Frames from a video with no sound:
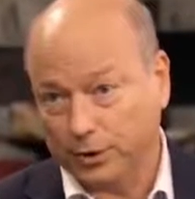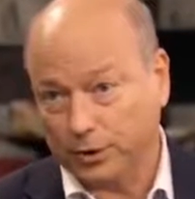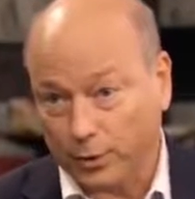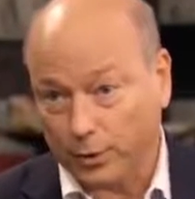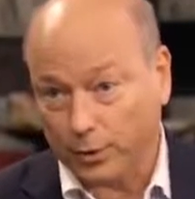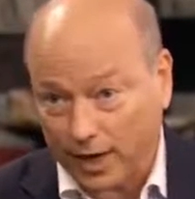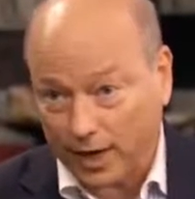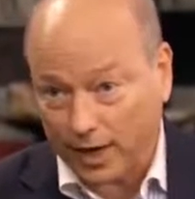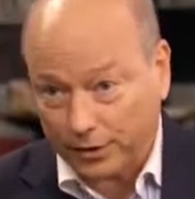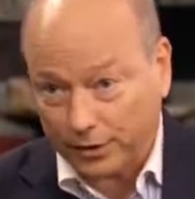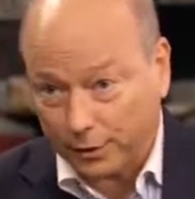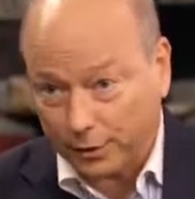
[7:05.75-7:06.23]
You
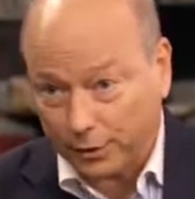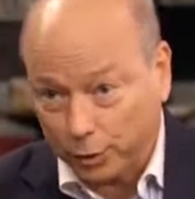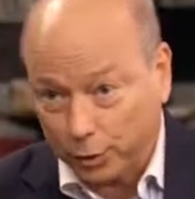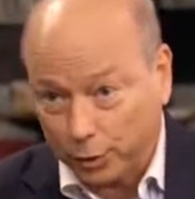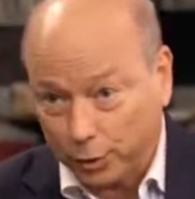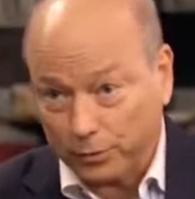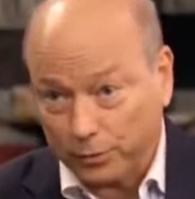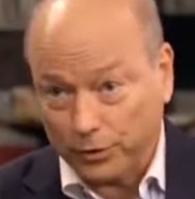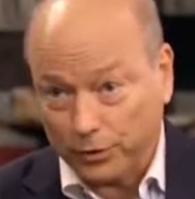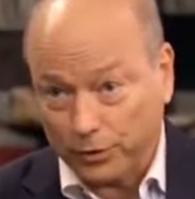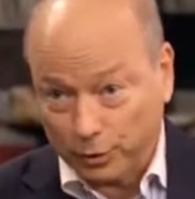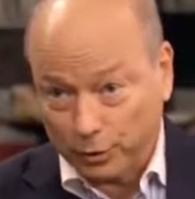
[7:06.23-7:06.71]
create the
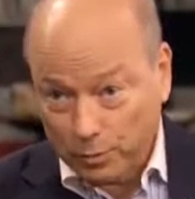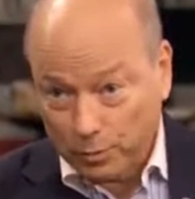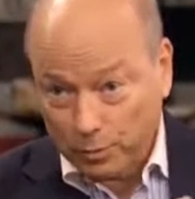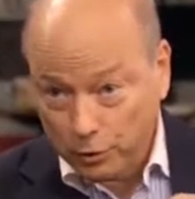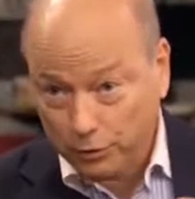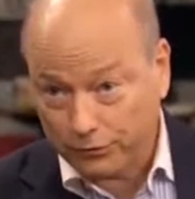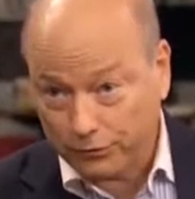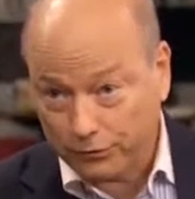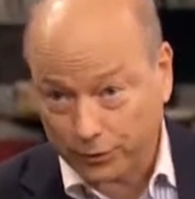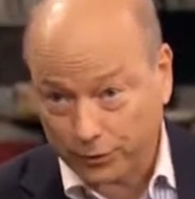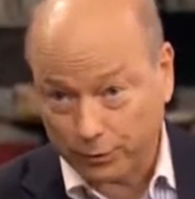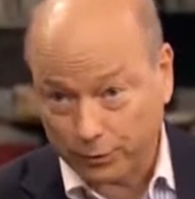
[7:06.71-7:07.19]
group, you
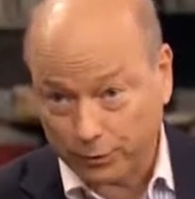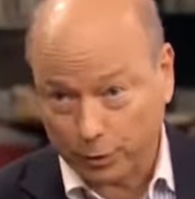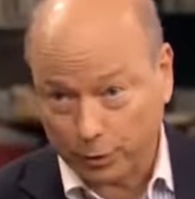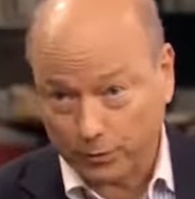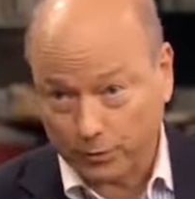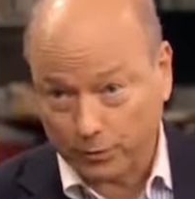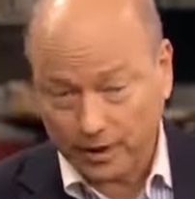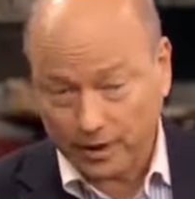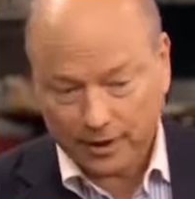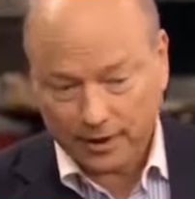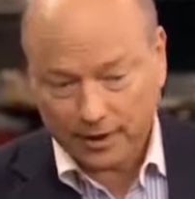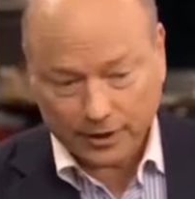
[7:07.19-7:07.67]
remove the
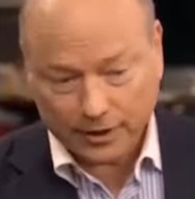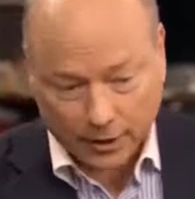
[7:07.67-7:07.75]
group.